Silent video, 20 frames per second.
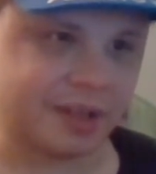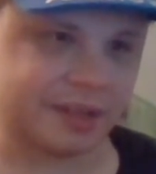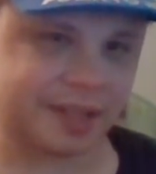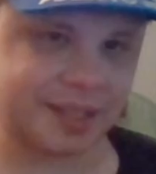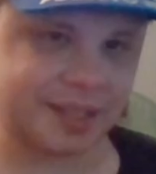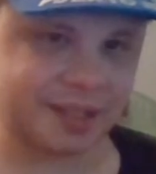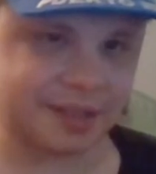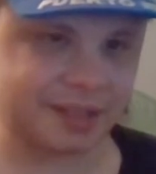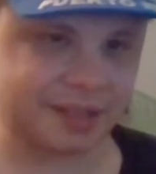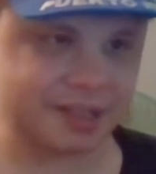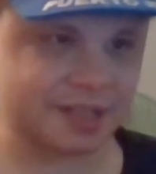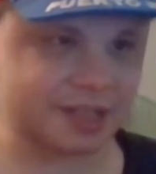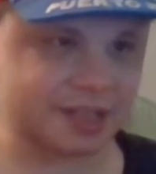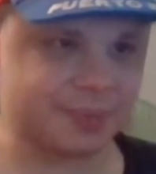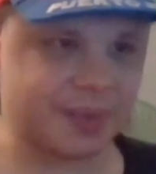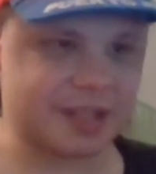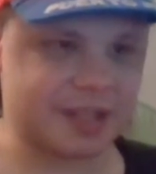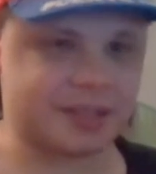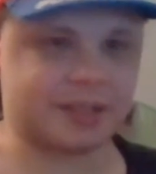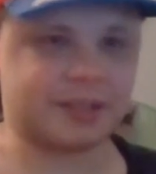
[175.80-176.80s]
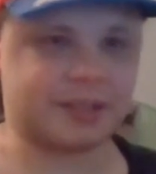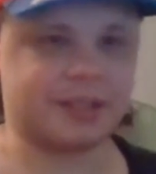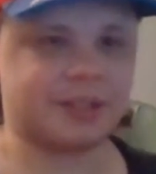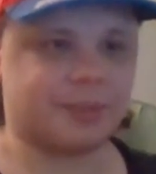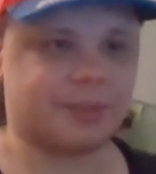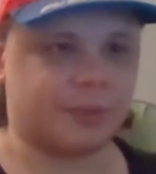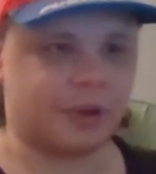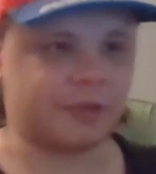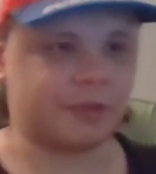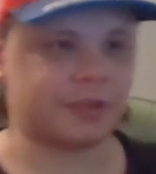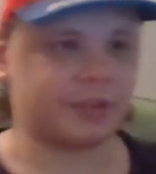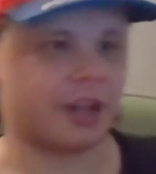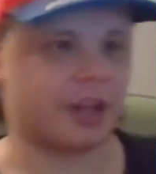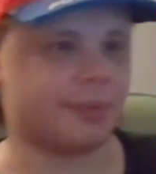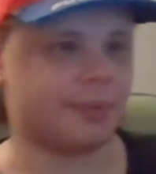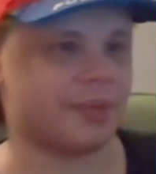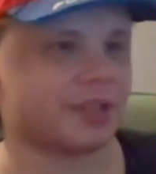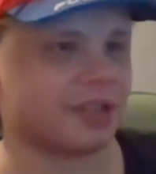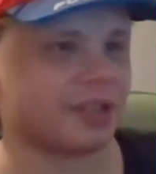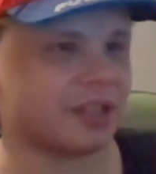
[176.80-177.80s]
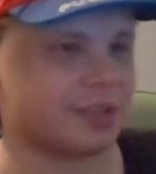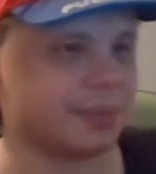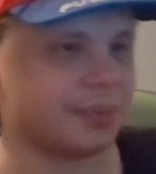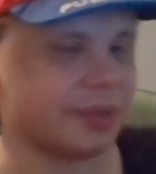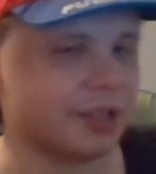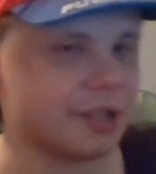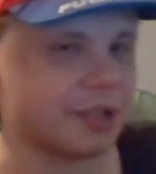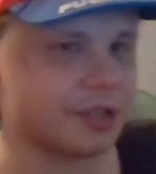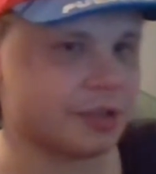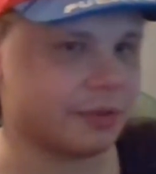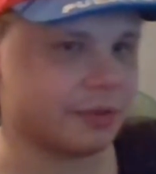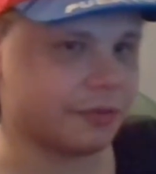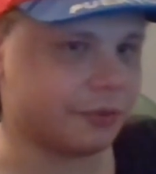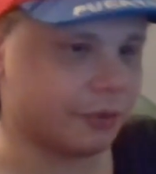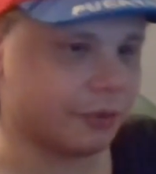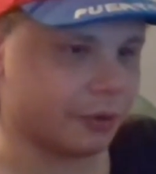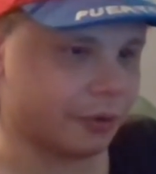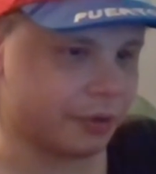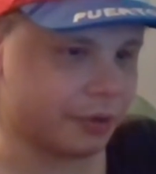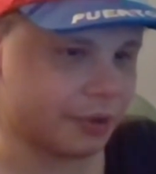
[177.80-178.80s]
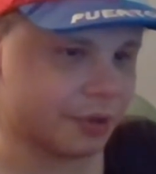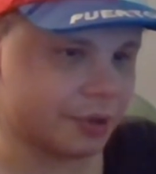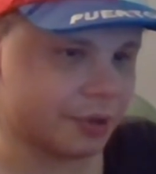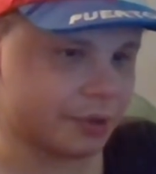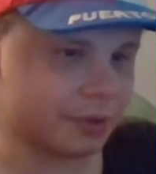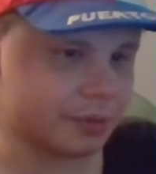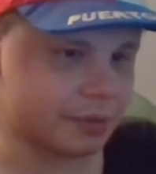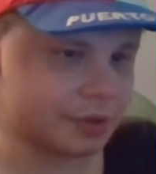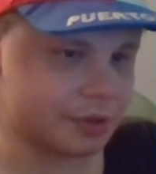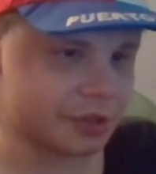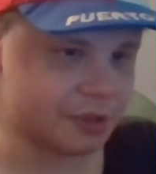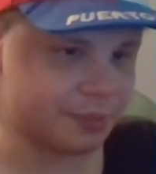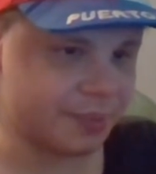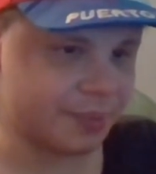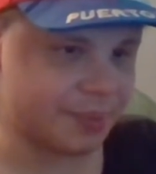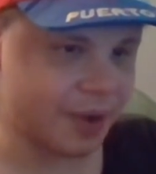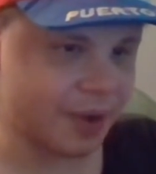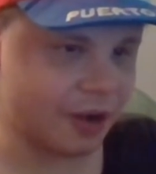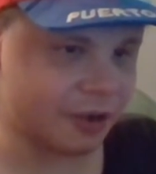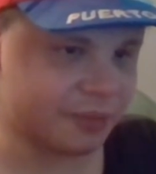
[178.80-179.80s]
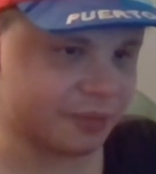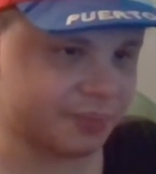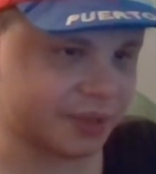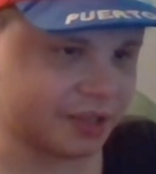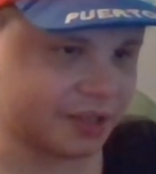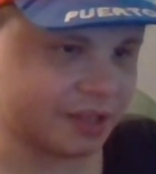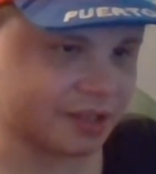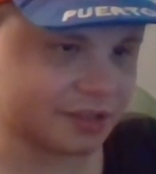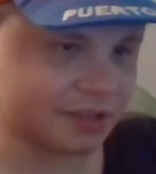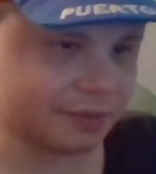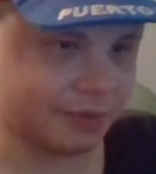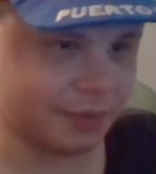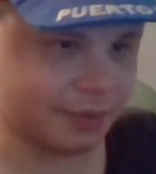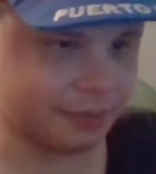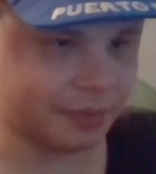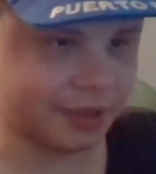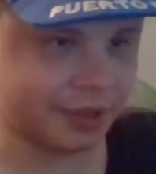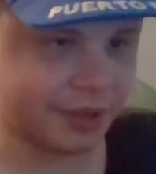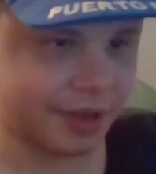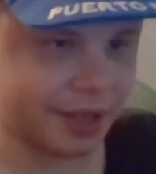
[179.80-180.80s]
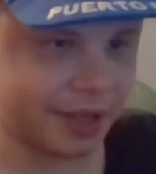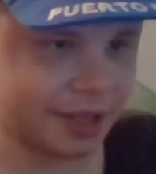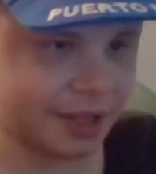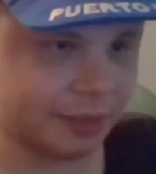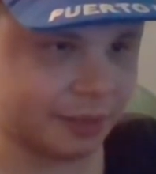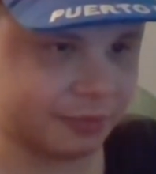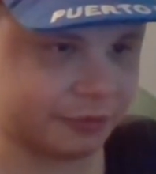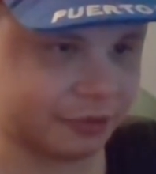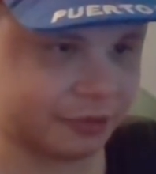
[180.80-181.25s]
th- this is basically the Marvel Comics explanation for, you know, superpowered beings, wh- where they come